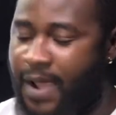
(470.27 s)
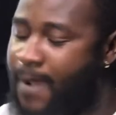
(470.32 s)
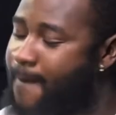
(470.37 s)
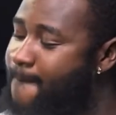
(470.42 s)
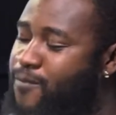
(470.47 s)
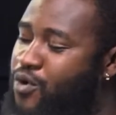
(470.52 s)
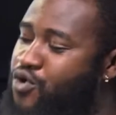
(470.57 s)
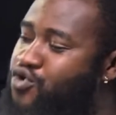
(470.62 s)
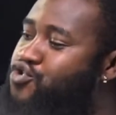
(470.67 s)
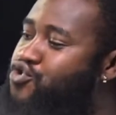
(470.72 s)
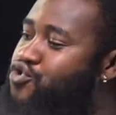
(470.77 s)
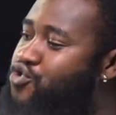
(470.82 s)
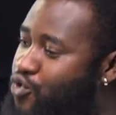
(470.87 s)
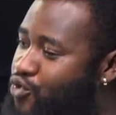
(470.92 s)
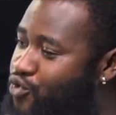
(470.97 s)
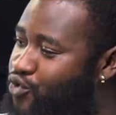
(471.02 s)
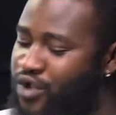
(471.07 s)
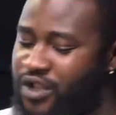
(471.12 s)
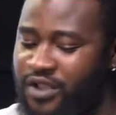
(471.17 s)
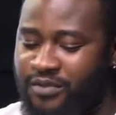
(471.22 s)
But
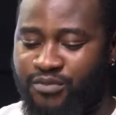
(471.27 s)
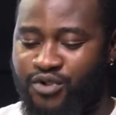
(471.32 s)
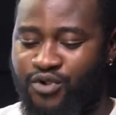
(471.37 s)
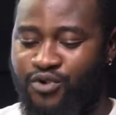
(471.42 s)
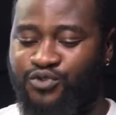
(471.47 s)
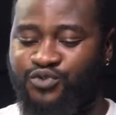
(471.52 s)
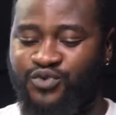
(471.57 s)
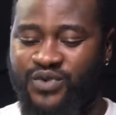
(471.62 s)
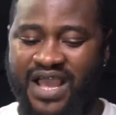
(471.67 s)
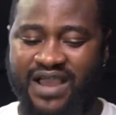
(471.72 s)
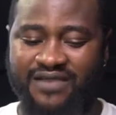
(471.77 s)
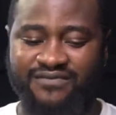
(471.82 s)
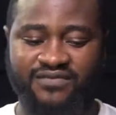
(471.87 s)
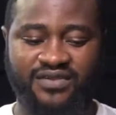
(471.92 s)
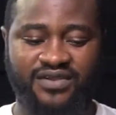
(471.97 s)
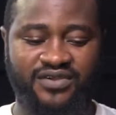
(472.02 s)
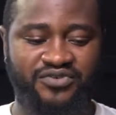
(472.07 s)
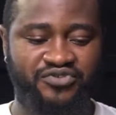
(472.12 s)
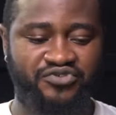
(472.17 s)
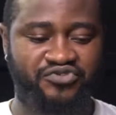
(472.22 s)
no, because we have
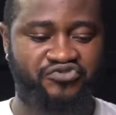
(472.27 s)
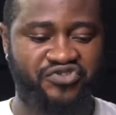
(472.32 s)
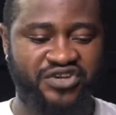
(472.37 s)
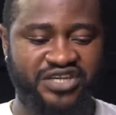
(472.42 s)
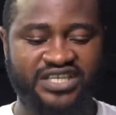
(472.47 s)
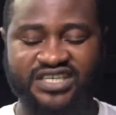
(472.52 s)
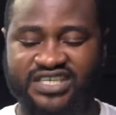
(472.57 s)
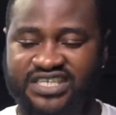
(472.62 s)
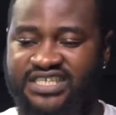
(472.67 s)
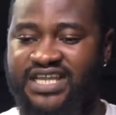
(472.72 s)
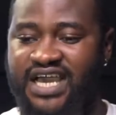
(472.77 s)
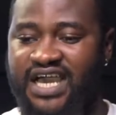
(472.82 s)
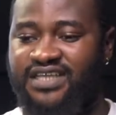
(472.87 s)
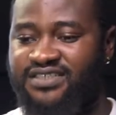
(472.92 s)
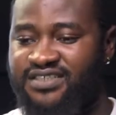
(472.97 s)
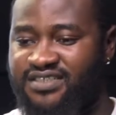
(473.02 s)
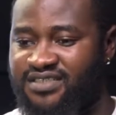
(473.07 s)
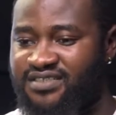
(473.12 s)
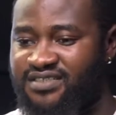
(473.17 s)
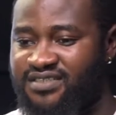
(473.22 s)
greedy
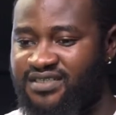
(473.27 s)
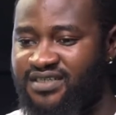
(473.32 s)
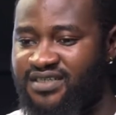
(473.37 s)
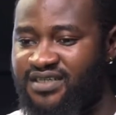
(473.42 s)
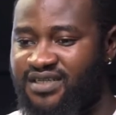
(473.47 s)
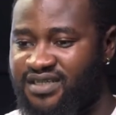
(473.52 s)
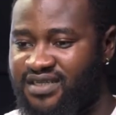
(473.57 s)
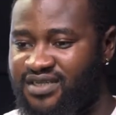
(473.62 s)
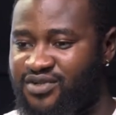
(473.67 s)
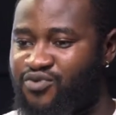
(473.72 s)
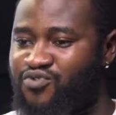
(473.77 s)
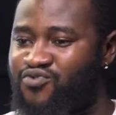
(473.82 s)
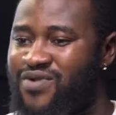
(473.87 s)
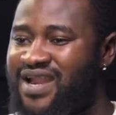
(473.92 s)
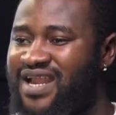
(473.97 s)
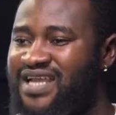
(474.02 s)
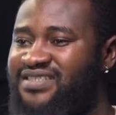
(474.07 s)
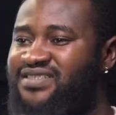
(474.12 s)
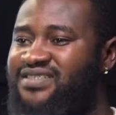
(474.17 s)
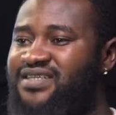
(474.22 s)
leaders, they'll
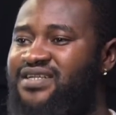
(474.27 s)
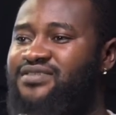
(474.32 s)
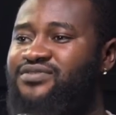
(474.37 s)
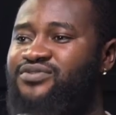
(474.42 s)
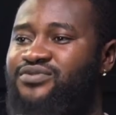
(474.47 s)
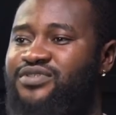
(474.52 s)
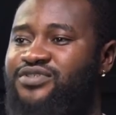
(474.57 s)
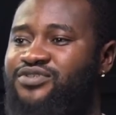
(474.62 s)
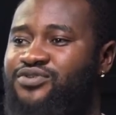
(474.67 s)
rather sell it to this